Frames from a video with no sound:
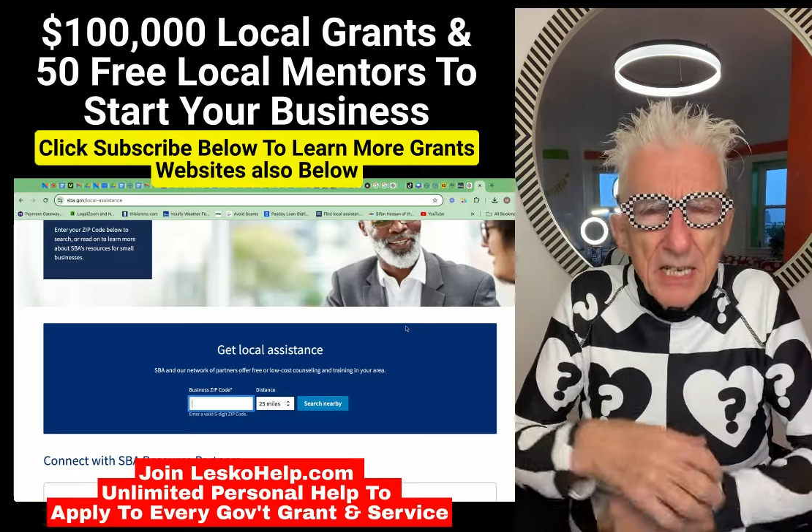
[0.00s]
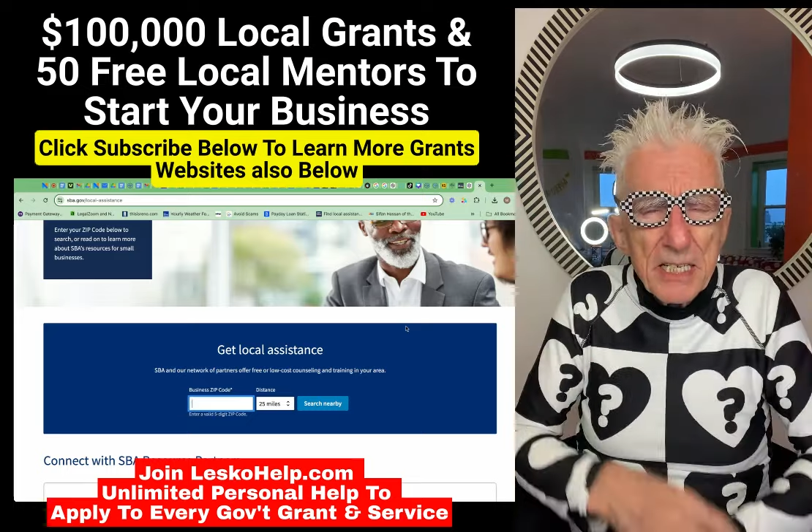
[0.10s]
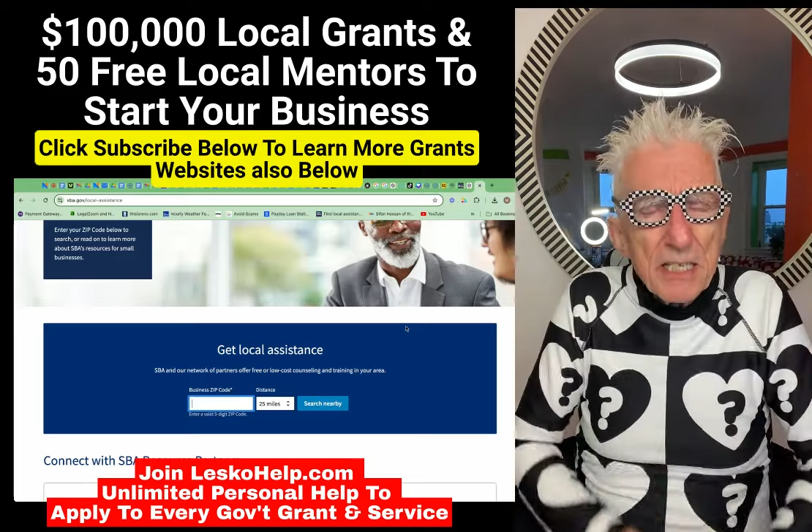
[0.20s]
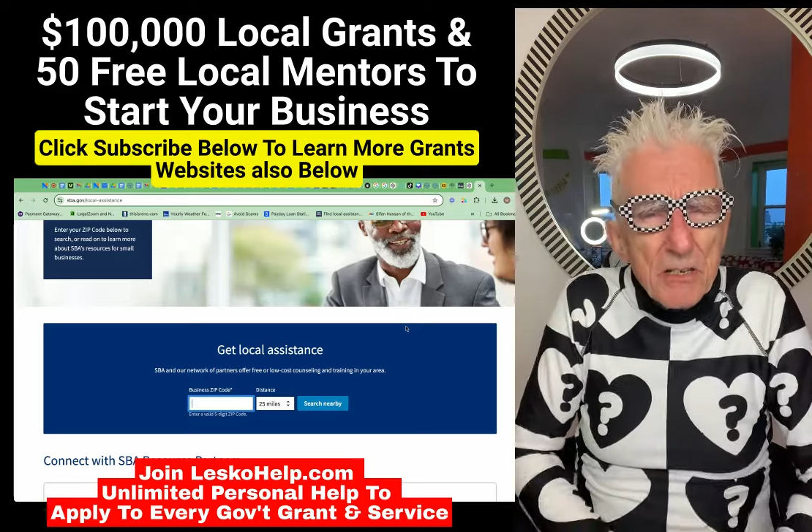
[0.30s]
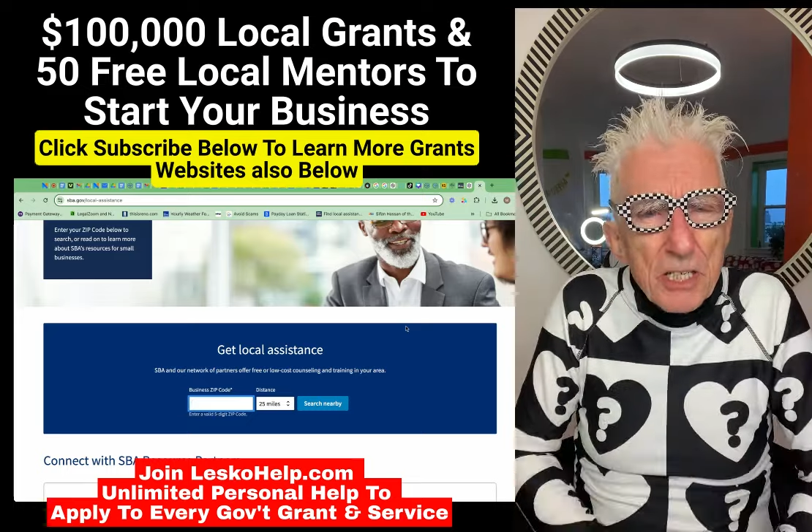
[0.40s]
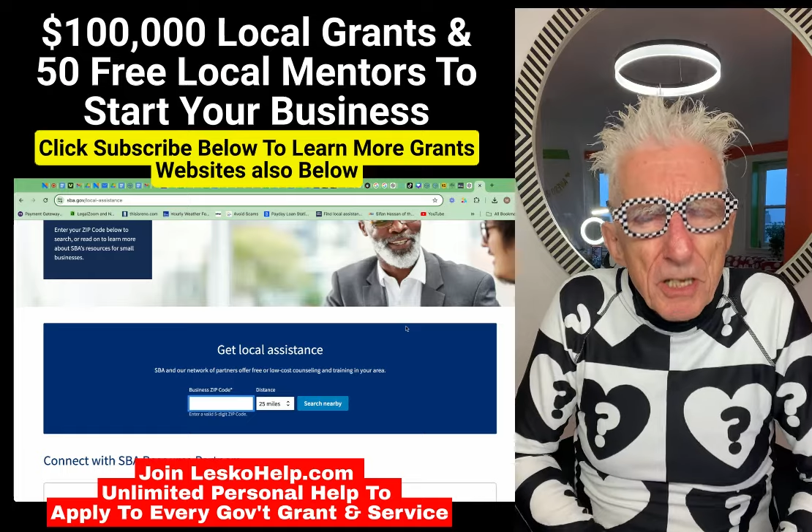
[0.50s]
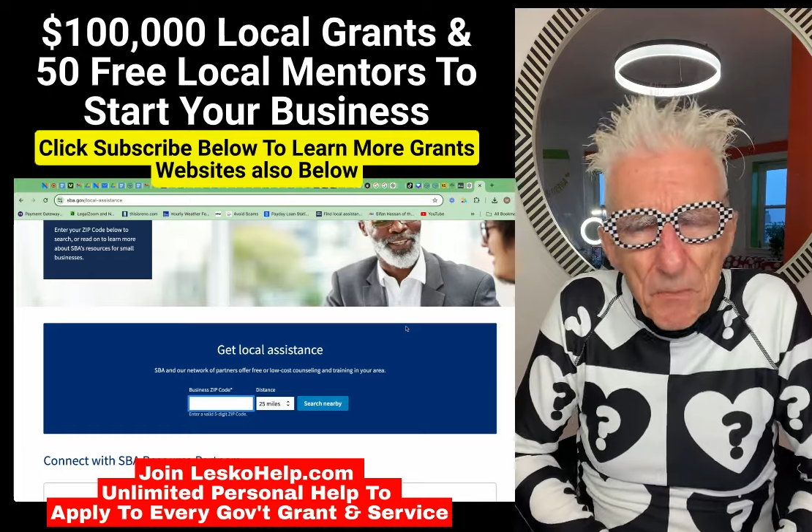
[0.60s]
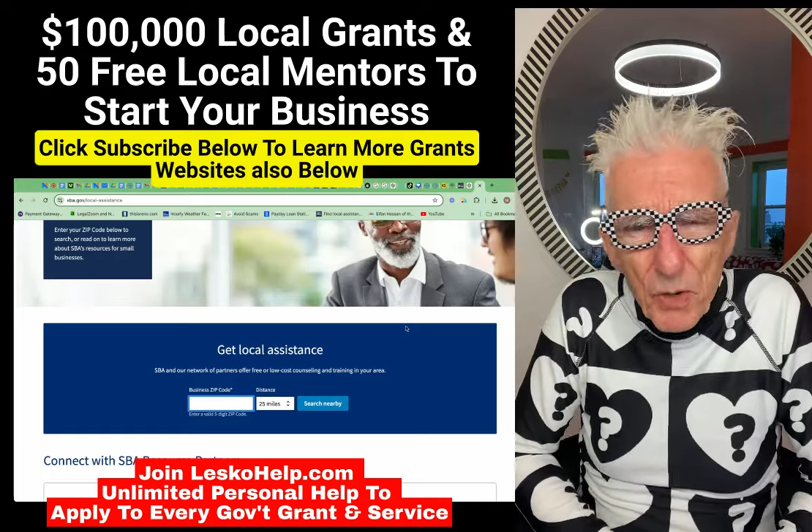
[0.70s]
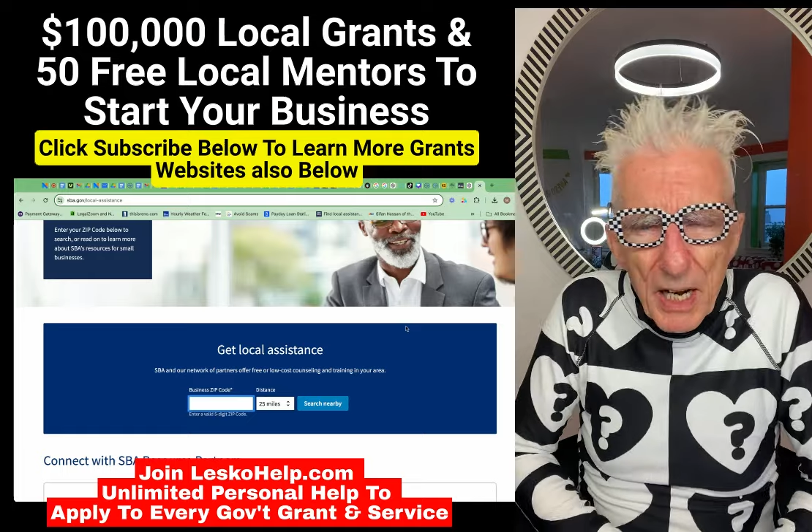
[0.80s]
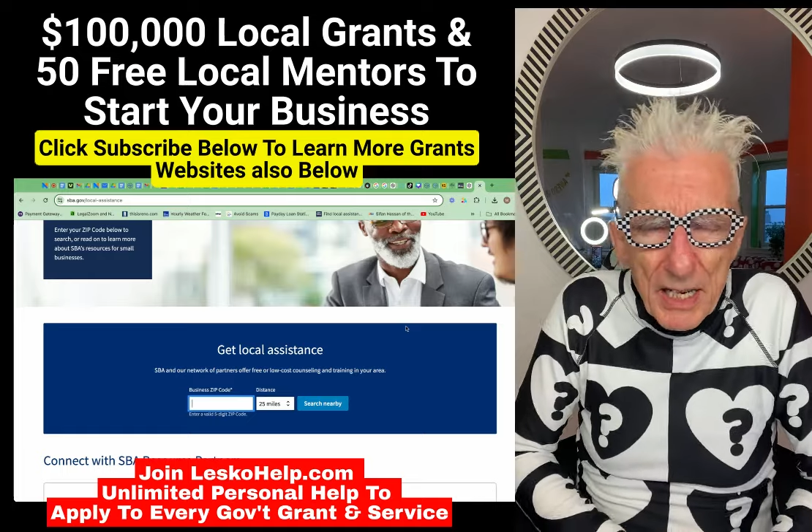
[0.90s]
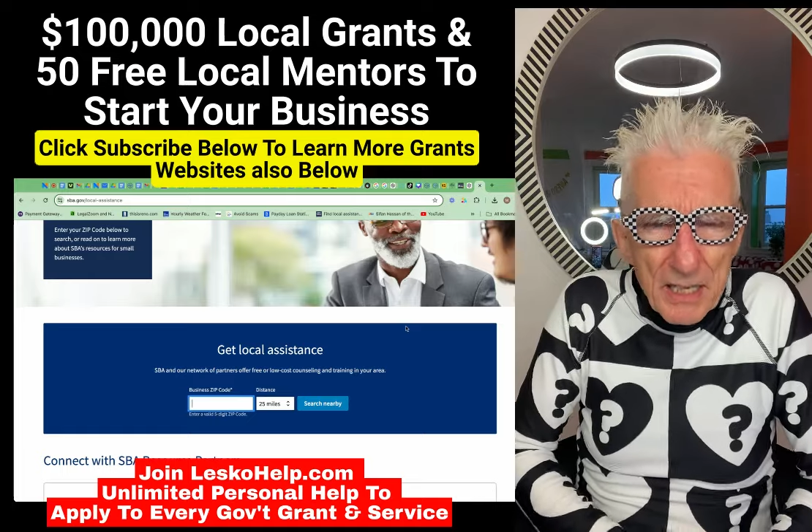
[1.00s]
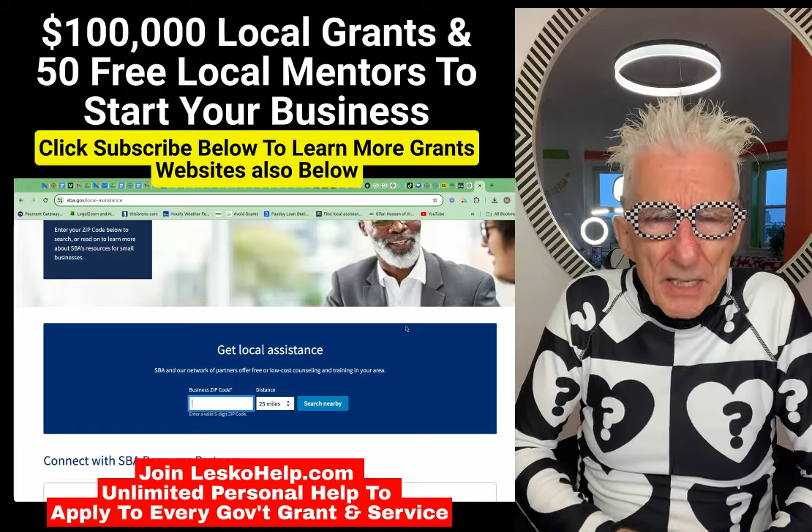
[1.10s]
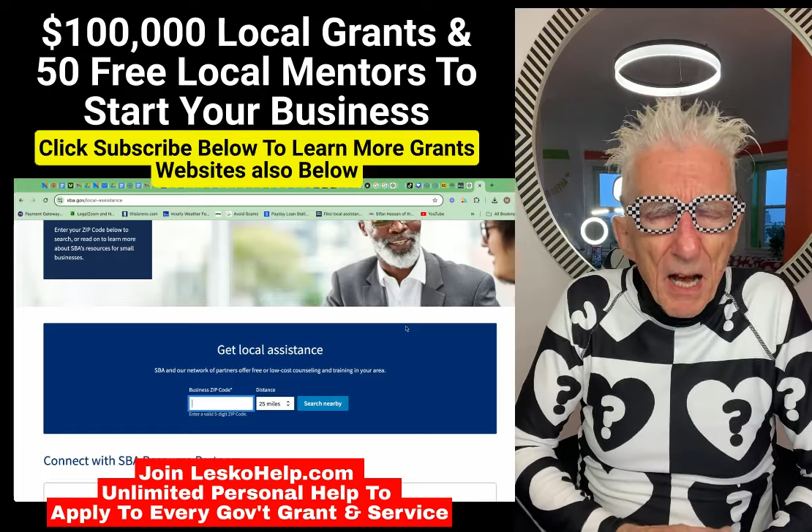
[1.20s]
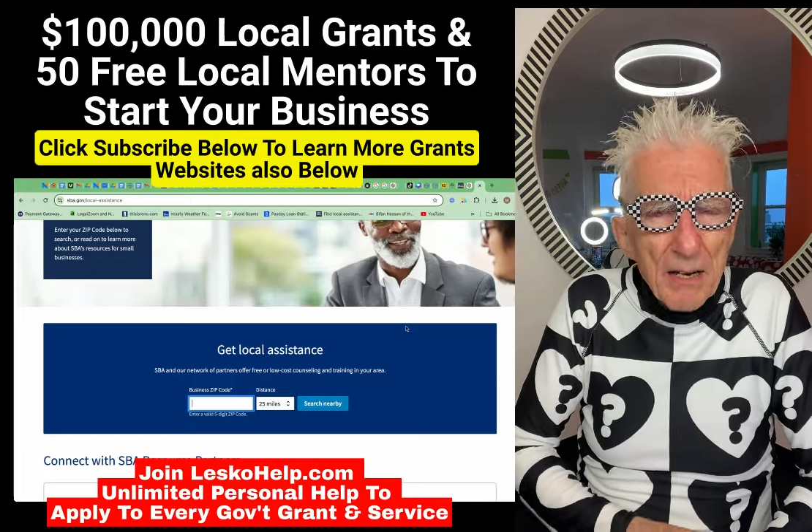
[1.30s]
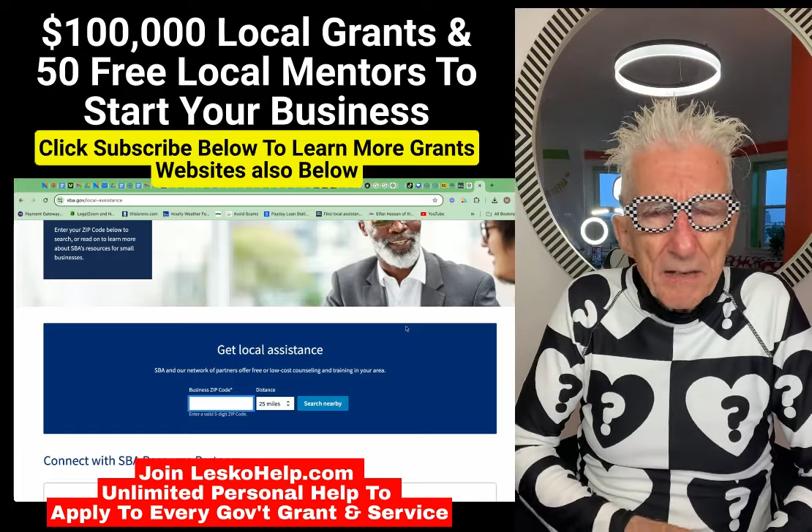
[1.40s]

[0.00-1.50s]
Is there someone I can talk